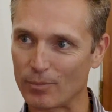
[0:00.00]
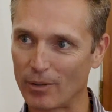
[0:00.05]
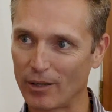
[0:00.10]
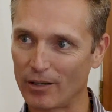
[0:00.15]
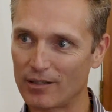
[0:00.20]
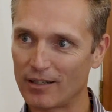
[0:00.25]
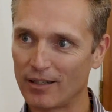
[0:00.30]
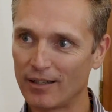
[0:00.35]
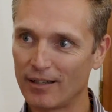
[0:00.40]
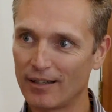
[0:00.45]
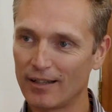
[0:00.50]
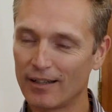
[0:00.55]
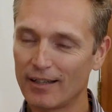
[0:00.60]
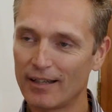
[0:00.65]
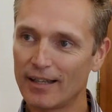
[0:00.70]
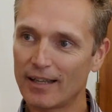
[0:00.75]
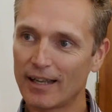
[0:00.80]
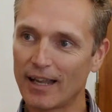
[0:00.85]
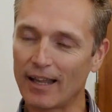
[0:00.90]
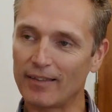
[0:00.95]
boat,
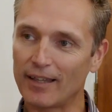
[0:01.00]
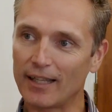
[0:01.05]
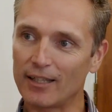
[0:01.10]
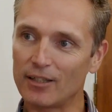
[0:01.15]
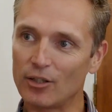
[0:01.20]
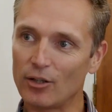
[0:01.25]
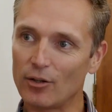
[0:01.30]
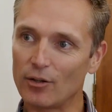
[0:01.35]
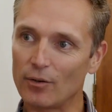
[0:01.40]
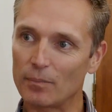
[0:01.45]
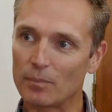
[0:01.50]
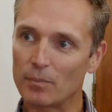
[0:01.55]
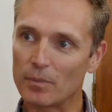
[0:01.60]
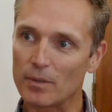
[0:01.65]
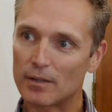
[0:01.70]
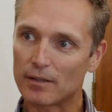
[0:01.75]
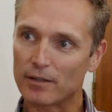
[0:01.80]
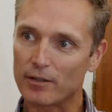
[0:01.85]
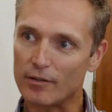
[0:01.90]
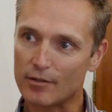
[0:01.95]
and then you
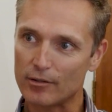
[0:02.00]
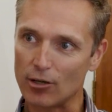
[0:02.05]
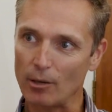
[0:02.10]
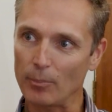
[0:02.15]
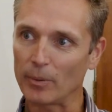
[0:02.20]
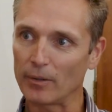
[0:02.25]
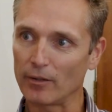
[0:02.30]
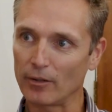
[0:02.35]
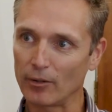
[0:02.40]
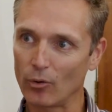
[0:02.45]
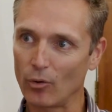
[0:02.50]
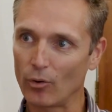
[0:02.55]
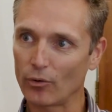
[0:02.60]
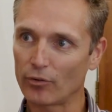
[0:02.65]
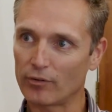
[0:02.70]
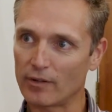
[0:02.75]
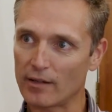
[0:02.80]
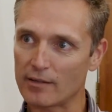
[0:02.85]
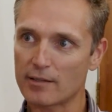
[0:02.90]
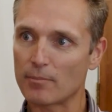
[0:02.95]
you stop in the
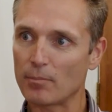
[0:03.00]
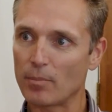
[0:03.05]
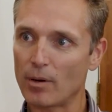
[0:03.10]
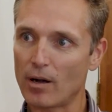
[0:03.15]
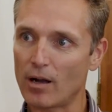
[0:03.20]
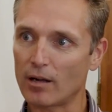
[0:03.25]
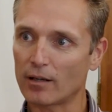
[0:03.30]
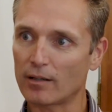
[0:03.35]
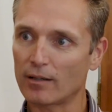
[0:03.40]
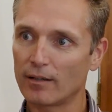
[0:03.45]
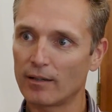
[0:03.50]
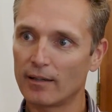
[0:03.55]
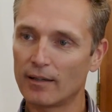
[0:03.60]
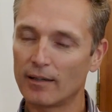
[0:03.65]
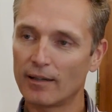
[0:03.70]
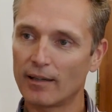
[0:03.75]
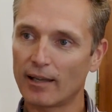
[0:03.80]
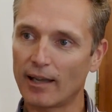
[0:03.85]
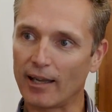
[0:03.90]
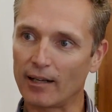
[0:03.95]
north, disembark,
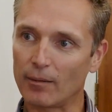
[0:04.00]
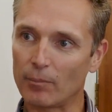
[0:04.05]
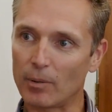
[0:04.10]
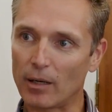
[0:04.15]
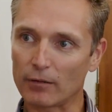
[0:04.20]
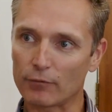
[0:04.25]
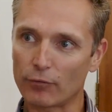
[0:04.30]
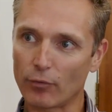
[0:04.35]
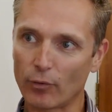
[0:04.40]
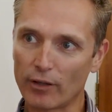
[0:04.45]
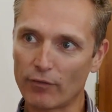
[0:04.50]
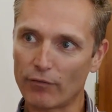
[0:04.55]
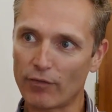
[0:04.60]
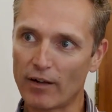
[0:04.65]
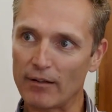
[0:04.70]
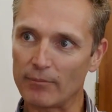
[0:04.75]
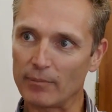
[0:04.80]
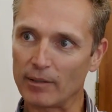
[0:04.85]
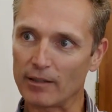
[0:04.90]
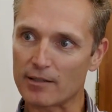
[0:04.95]
and about
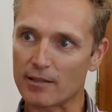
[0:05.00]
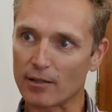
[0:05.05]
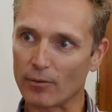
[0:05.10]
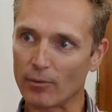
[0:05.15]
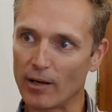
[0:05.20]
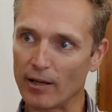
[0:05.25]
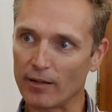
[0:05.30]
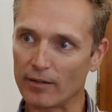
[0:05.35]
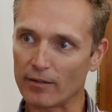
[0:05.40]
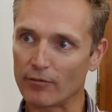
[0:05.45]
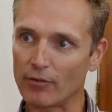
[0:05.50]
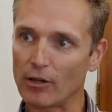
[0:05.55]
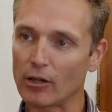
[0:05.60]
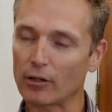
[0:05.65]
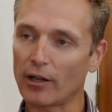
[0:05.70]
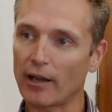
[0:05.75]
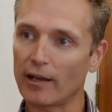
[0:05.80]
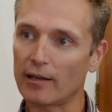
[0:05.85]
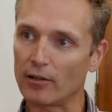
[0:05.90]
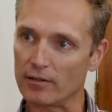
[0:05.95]
45 minutes away is the
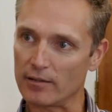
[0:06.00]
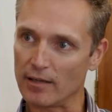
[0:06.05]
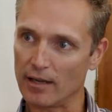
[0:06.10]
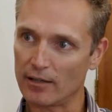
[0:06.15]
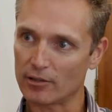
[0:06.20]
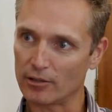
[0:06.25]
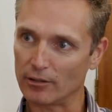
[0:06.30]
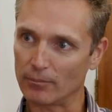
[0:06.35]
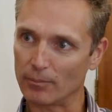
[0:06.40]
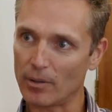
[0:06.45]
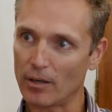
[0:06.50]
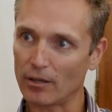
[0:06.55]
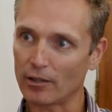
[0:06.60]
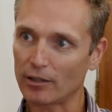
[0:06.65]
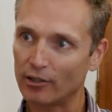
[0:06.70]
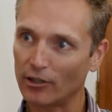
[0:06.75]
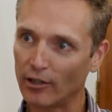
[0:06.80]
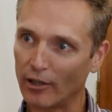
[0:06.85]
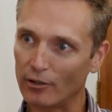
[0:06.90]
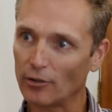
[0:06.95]
Volcanoes National Park,
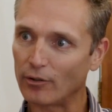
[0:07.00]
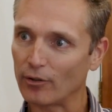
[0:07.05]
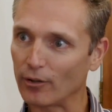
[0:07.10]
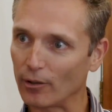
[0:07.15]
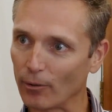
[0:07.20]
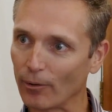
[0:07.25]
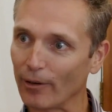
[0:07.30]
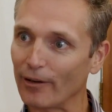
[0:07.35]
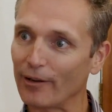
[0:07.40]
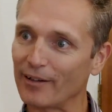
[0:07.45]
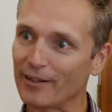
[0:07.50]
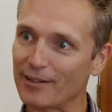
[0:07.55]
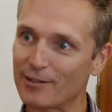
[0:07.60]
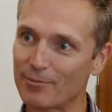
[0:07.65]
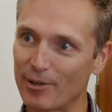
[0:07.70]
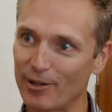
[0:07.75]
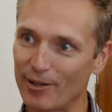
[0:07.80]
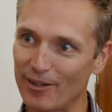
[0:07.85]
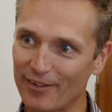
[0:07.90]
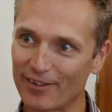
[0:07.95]
and you go and do the gorilla
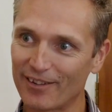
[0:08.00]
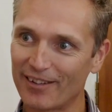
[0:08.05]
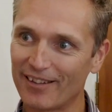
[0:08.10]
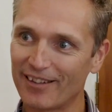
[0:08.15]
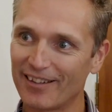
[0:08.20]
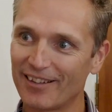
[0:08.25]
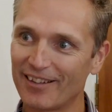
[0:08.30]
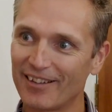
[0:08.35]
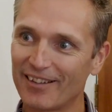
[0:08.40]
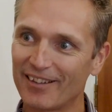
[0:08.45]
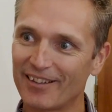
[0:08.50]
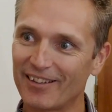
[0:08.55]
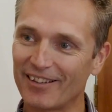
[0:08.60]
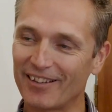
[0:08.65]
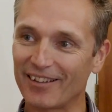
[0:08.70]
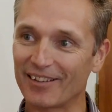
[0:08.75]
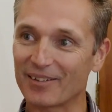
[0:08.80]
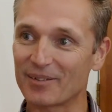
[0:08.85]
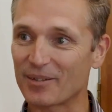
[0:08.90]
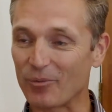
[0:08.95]
experience. Oh, wow.
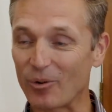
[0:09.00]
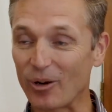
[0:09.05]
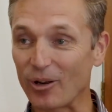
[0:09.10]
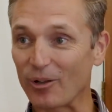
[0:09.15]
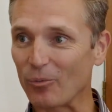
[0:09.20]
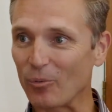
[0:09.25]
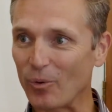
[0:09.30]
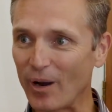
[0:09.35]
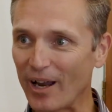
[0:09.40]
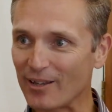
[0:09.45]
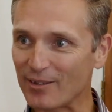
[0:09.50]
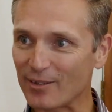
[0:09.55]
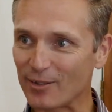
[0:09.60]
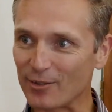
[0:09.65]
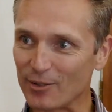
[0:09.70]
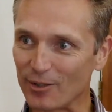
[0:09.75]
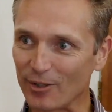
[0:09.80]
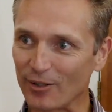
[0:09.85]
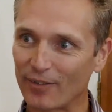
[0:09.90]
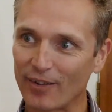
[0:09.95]
Yeah, so what a way to
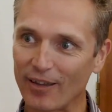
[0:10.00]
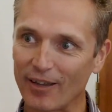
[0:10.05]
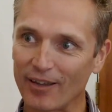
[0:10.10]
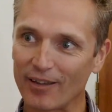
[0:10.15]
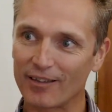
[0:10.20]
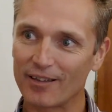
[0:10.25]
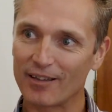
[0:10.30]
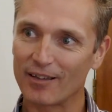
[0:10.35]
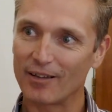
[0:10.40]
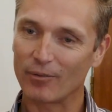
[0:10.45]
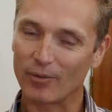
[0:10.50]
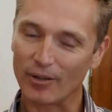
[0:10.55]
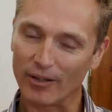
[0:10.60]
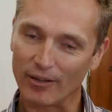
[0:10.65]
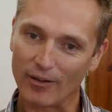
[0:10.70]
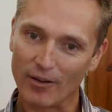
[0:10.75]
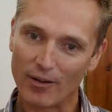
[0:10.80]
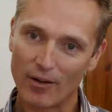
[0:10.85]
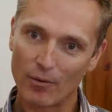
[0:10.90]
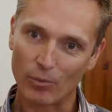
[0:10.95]
do it. So
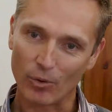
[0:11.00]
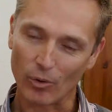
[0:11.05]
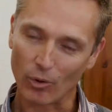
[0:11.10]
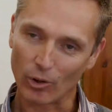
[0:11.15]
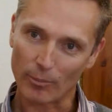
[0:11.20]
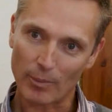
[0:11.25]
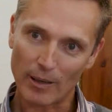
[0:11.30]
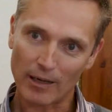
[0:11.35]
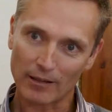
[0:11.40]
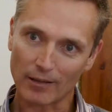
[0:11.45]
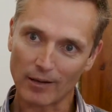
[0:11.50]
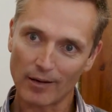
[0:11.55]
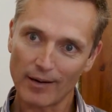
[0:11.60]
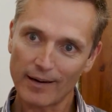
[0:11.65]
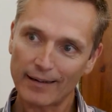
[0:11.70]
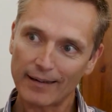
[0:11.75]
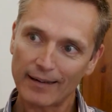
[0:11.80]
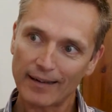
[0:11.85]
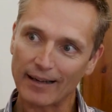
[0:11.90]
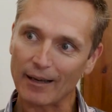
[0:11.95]
we we're all about
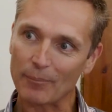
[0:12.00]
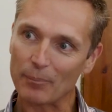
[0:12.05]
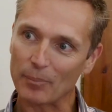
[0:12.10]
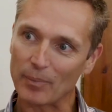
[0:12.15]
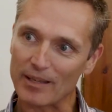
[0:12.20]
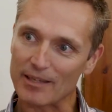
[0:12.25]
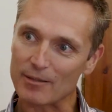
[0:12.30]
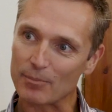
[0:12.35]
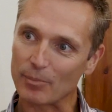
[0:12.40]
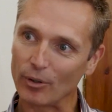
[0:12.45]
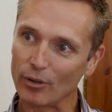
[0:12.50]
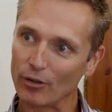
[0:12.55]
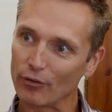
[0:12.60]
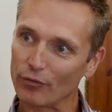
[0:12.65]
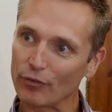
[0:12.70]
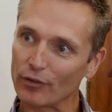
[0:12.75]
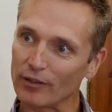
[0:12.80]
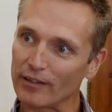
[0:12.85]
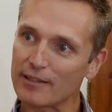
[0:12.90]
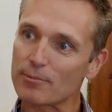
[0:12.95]
linking up these
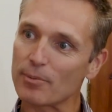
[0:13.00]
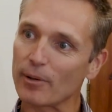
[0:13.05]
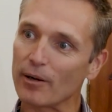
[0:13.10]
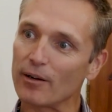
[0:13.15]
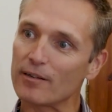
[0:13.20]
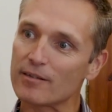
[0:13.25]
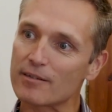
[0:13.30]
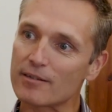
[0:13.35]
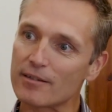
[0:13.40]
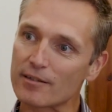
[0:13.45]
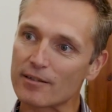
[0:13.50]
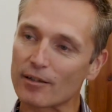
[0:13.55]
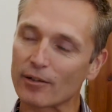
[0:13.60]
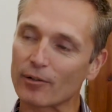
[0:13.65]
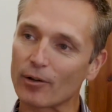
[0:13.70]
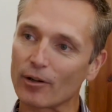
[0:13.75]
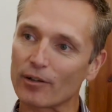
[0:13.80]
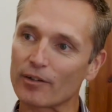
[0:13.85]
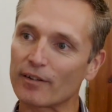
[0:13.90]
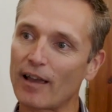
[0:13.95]
beautiful experiences
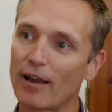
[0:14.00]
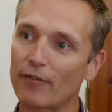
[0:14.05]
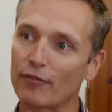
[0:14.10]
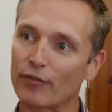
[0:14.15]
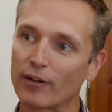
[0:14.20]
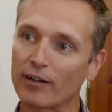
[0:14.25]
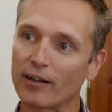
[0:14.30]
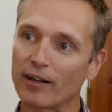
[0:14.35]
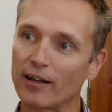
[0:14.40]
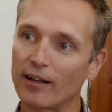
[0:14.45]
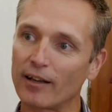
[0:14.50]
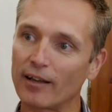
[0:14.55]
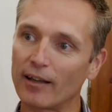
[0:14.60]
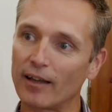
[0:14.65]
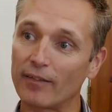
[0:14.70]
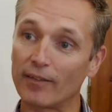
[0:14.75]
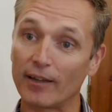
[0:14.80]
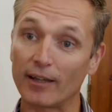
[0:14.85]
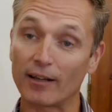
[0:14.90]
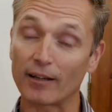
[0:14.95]
across Africa
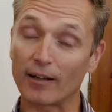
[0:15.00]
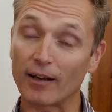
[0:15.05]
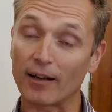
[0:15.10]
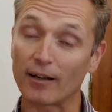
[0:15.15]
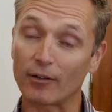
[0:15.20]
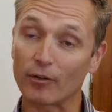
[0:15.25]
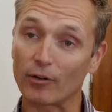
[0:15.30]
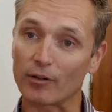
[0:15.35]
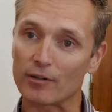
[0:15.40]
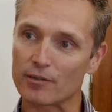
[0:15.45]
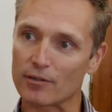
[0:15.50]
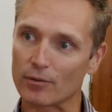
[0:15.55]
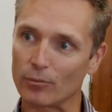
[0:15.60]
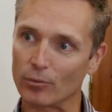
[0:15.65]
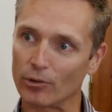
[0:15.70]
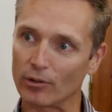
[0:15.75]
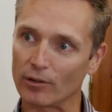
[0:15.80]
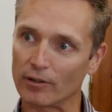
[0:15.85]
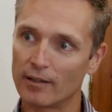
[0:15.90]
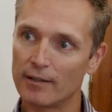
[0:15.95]
and then uh, across the
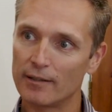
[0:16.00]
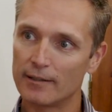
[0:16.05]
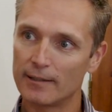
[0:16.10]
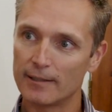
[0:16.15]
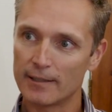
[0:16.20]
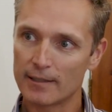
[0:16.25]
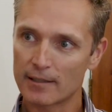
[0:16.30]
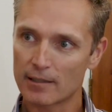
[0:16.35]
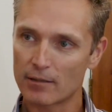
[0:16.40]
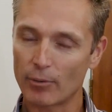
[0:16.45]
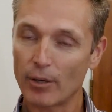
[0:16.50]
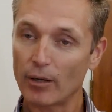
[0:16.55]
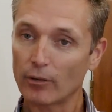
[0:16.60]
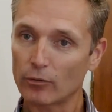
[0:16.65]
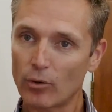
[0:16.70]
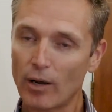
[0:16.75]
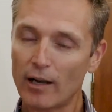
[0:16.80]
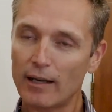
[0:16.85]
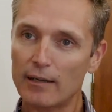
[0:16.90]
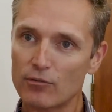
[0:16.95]
world. So we're on
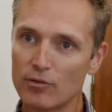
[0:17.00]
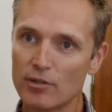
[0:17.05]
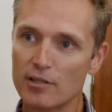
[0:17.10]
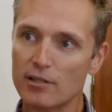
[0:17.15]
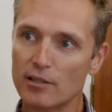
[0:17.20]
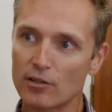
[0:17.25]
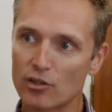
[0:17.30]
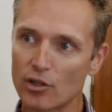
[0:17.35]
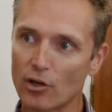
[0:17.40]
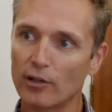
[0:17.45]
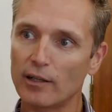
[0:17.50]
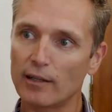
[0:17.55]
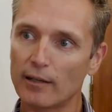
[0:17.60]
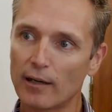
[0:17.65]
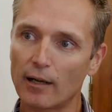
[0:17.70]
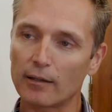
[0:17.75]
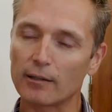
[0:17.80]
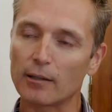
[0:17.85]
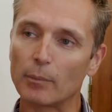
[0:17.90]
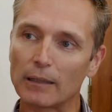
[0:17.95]
quite an interesting journey
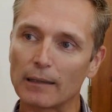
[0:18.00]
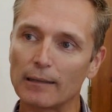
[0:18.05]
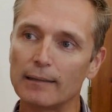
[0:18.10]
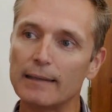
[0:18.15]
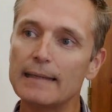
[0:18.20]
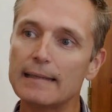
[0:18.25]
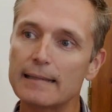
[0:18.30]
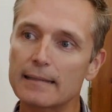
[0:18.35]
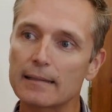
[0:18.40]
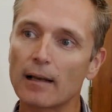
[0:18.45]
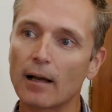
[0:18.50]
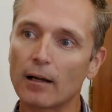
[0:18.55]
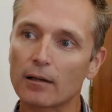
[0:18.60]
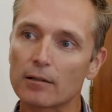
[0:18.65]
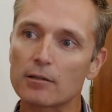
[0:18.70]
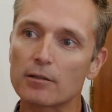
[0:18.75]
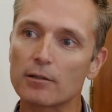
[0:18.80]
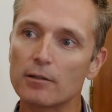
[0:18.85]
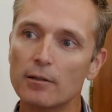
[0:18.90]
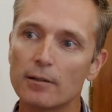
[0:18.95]
now in the Middle East now
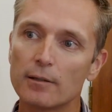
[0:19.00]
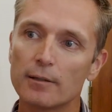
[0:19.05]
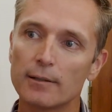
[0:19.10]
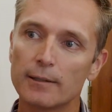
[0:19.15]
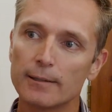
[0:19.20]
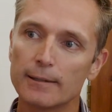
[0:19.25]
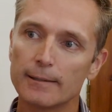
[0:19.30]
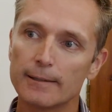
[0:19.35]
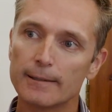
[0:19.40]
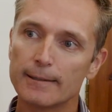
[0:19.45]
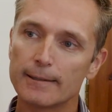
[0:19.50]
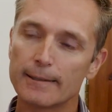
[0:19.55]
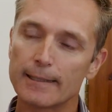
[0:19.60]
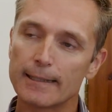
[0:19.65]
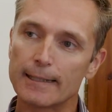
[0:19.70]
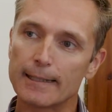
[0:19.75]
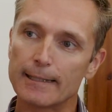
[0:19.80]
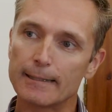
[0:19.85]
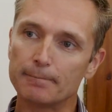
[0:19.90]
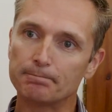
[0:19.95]
too.
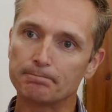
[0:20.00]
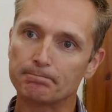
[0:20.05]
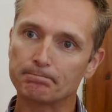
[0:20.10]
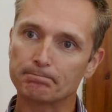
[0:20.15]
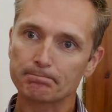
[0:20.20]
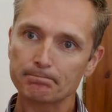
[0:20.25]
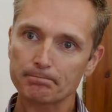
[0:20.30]
Um,